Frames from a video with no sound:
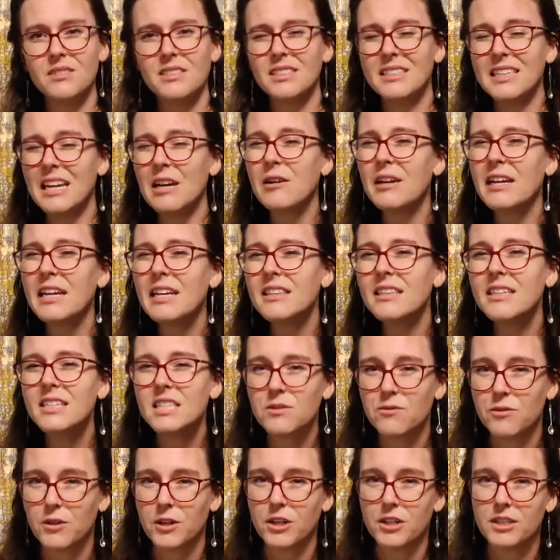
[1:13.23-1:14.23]
Now, in
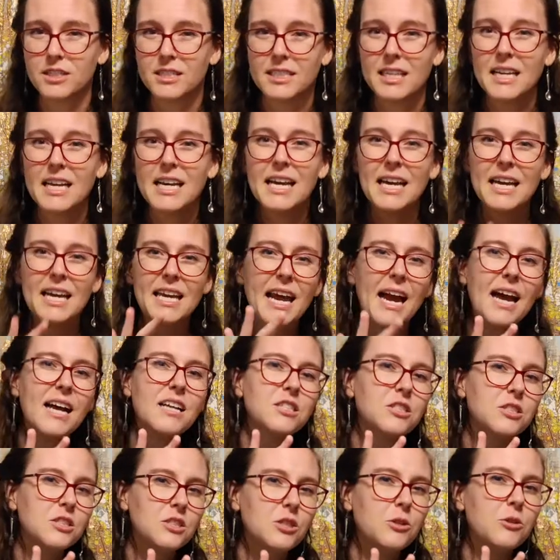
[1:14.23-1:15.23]
this verse, it
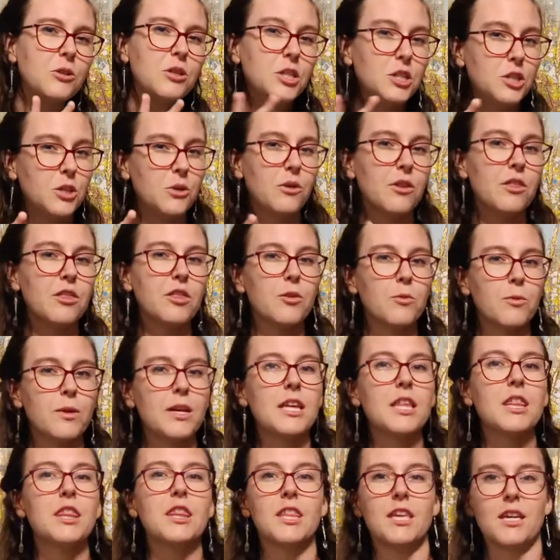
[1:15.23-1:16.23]
asks you to do
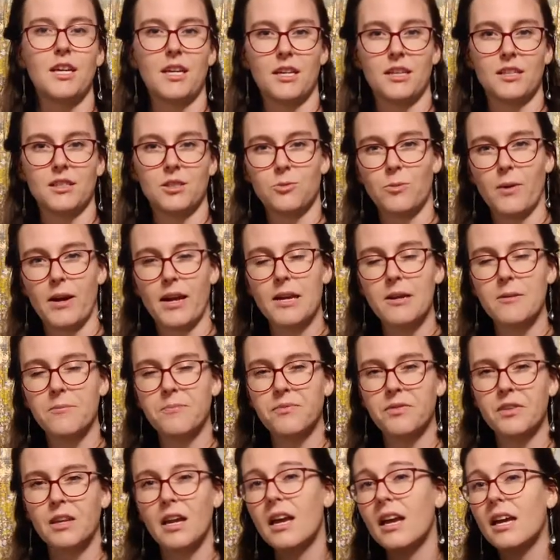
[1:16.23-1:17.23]
three things, right?
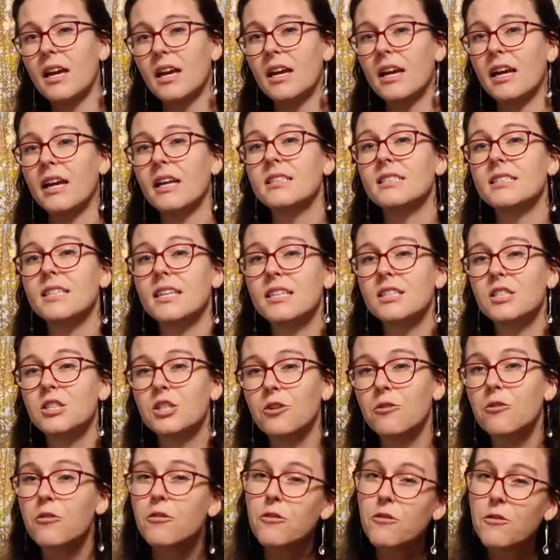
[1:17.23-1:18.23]
It says to
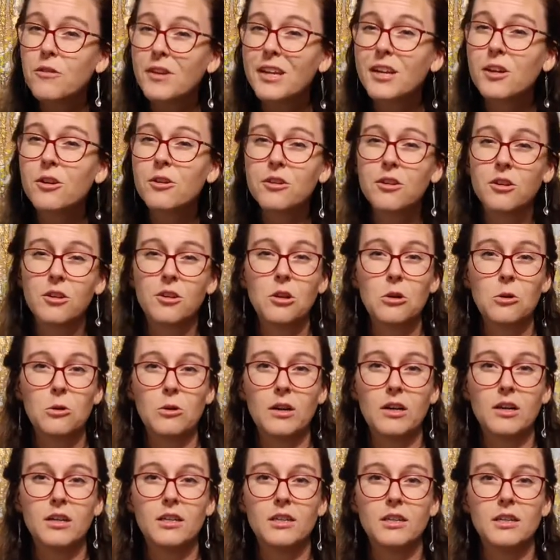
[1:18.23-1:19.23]
fear the
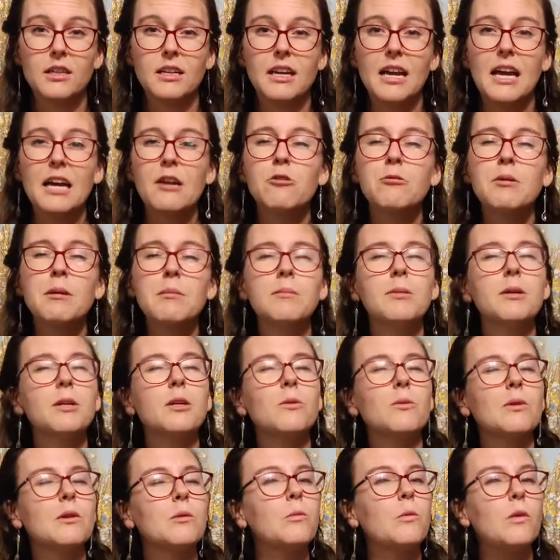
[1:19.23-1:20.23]
Lord. And remember,
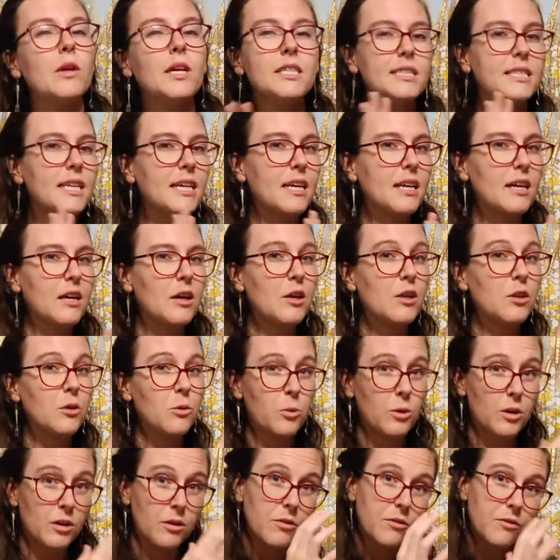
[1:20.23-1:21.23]
when we say the
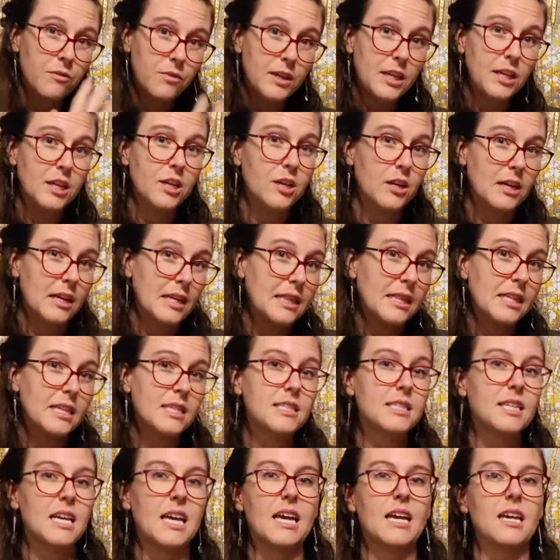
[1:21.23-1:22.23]
word fear in
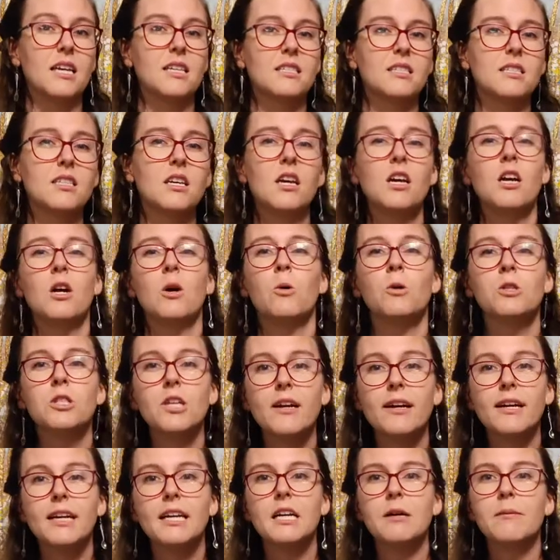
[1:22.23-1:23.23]
this case, we're
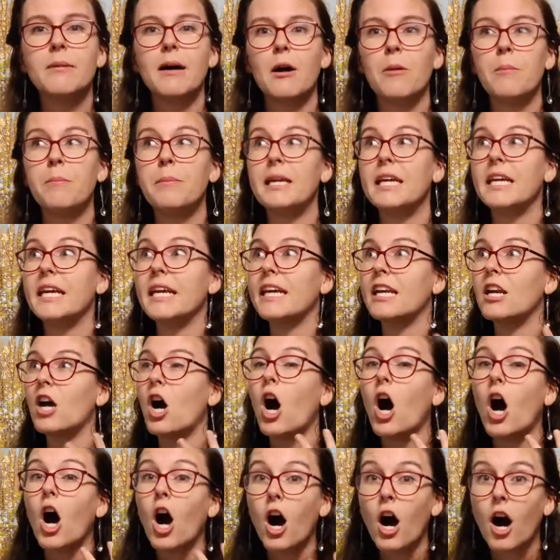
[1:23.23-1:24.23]
talking about being in
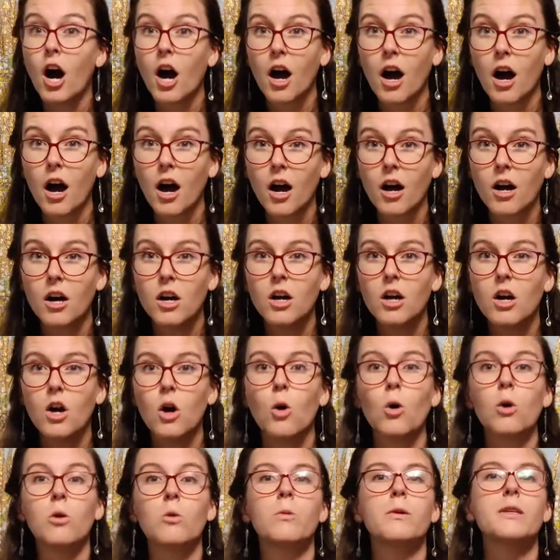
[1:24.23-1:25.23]
awe
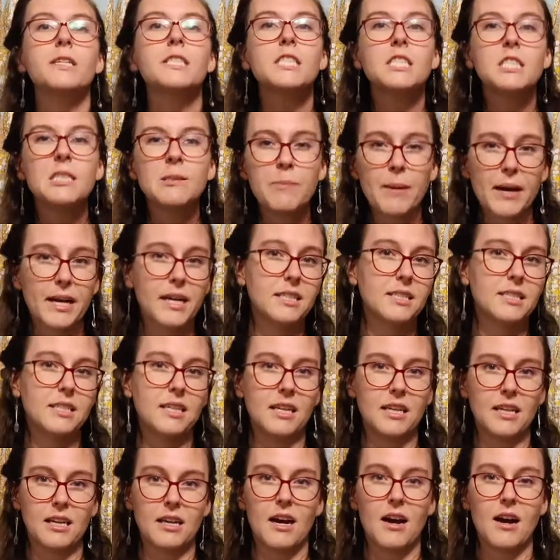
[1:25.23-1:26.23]
or
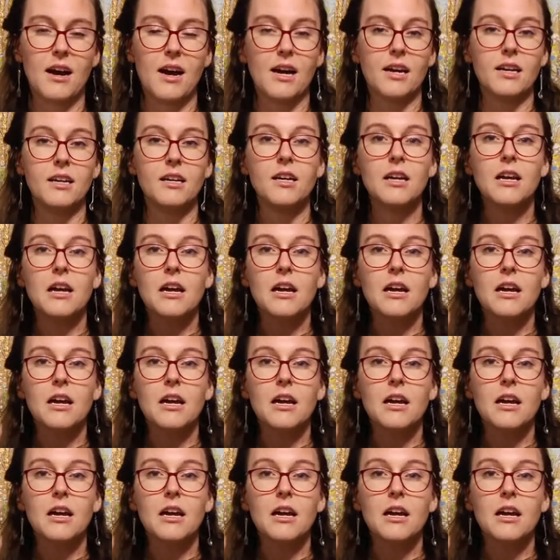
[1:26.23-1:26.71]
respecting God